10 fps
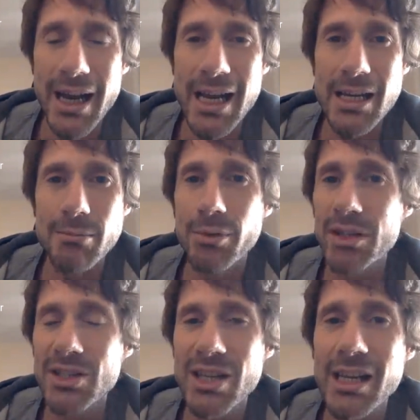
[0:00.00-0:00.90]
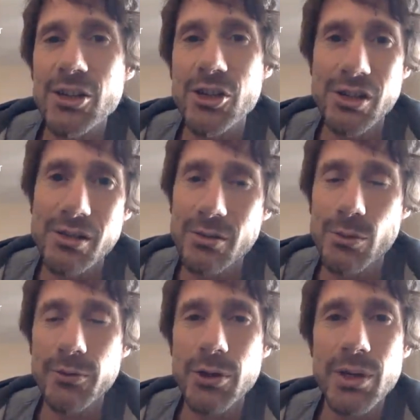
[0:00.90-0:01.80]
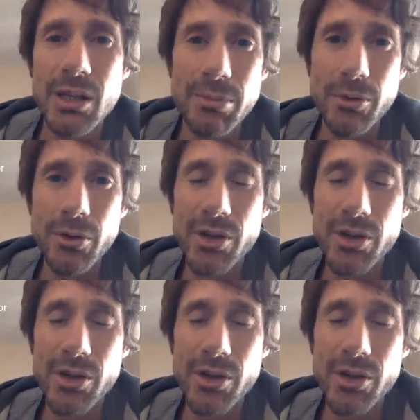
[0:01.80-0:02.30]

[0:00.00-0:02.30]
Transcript: a presentation reviewing the book,